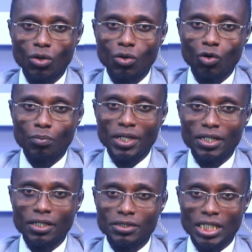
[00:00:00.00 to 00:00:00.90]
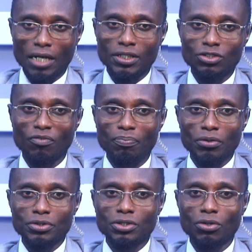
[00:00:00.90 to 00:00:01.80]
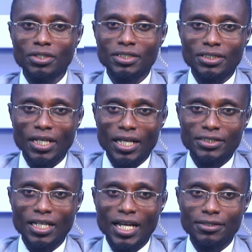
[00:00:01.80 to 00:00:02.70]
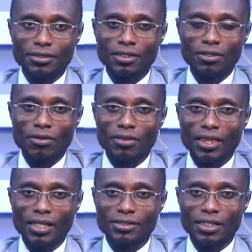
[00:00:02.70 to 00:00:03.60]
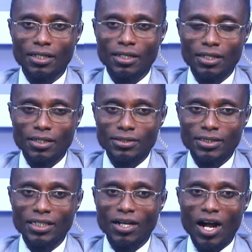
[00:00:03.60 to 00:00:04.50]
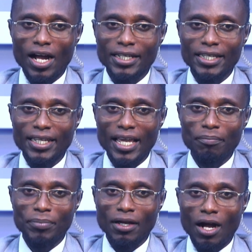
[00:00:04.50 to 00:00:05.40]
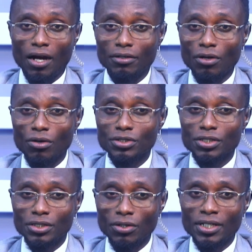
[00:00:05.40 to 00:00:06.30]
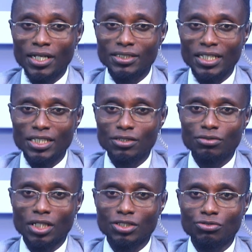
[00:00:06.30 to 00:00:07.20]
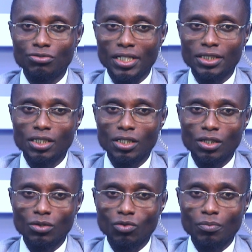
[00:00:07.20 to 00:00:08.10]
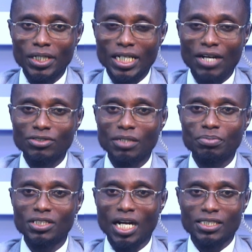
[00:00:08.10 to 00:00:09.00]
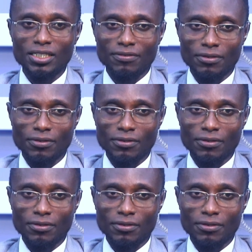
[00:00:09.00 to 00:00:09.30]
Obi, in a series of posts on his X handle on Thursday, said a hike in M P R, also known as interest rate, will be counterproductive